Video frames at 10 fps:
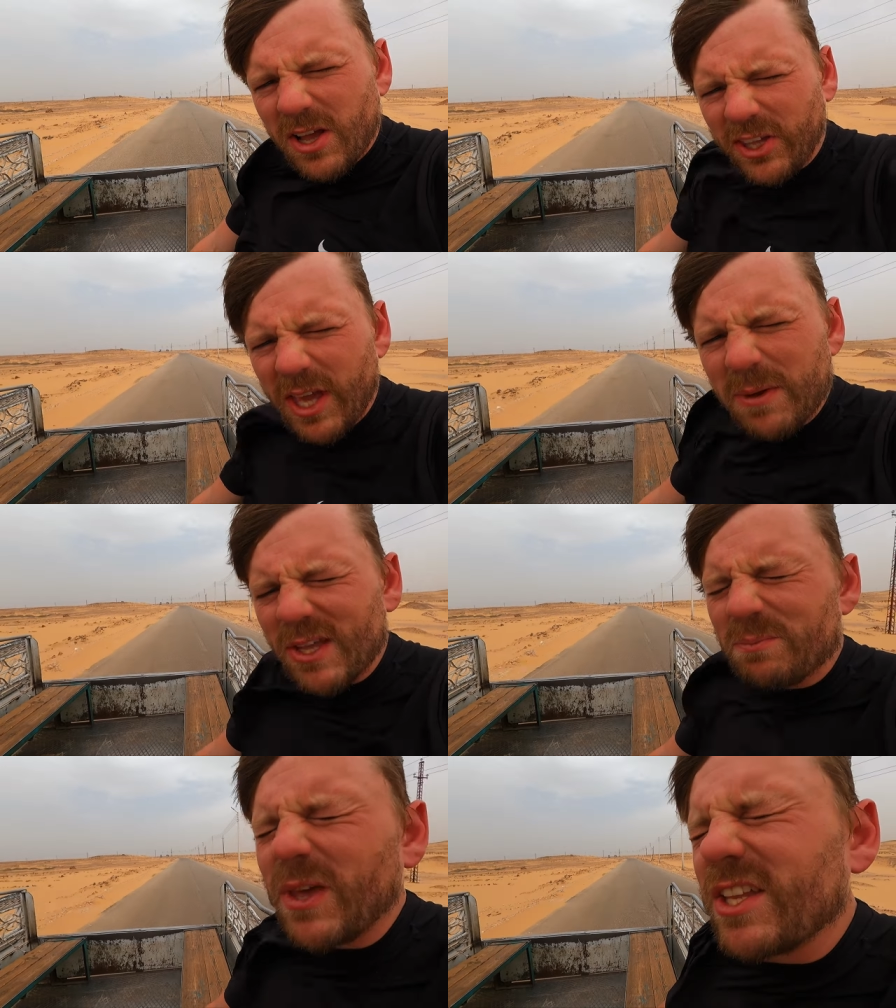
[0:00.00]
Okay,
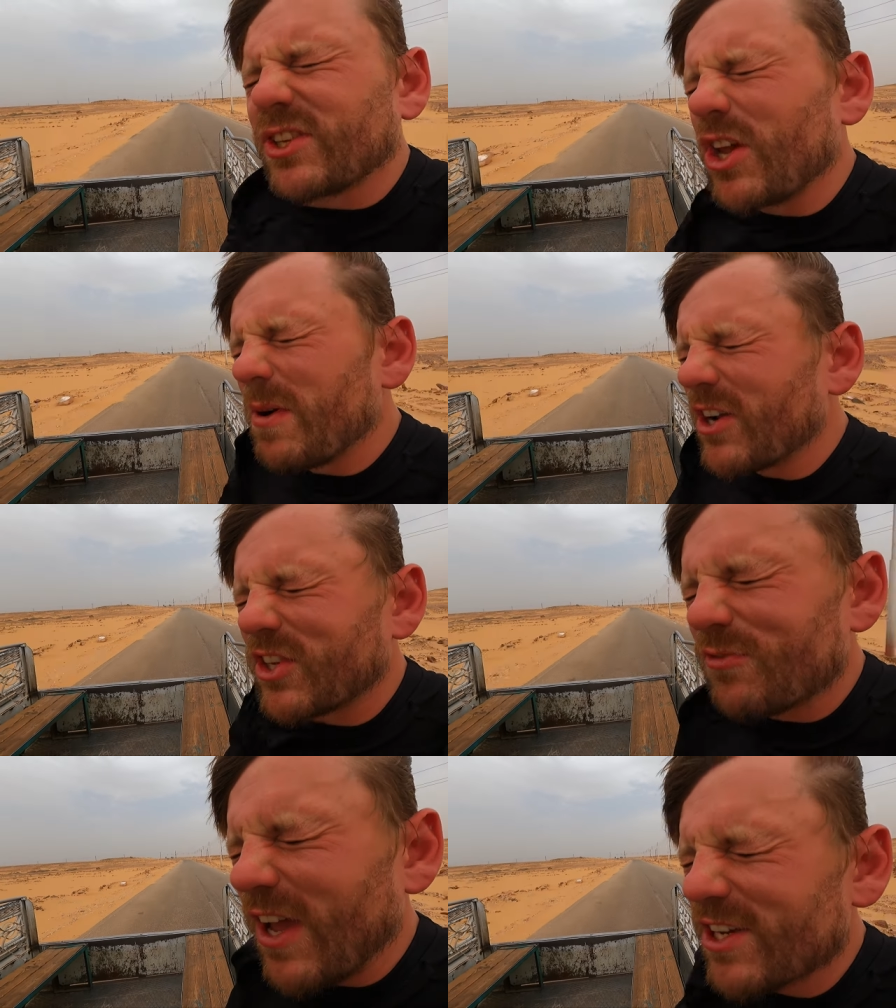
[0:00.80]
bit, bit too
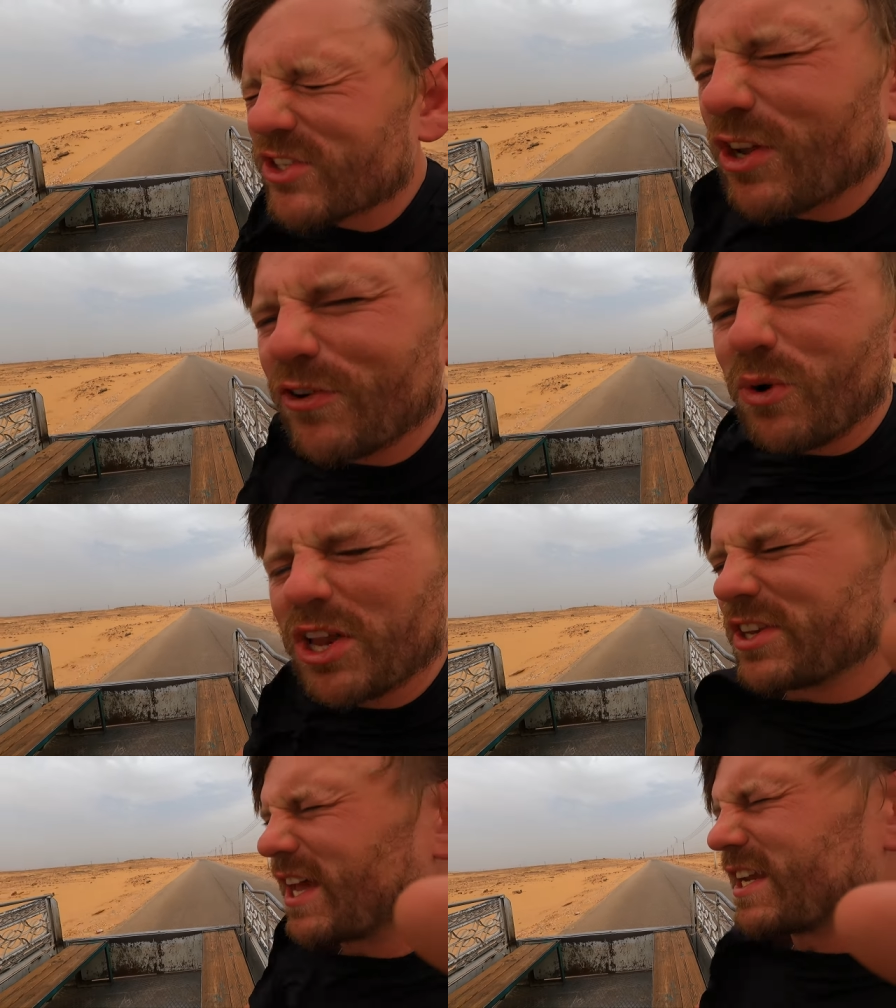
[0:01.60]
much adventure for
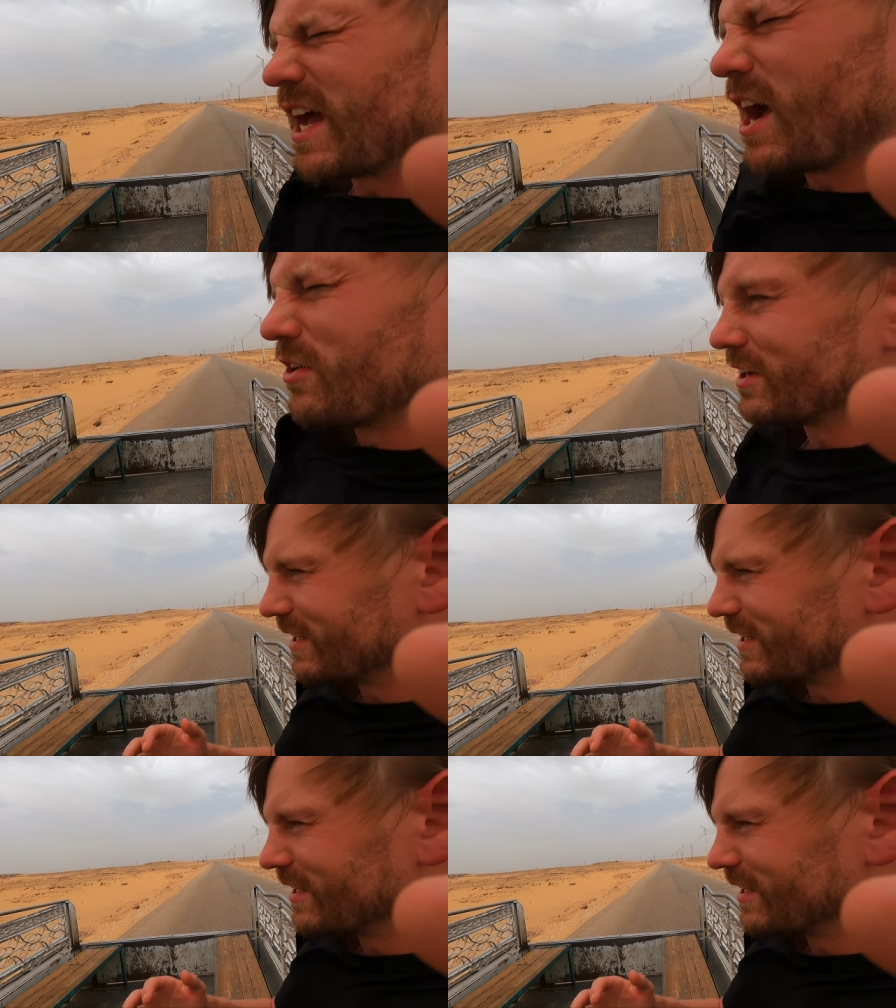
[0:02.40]
one day now.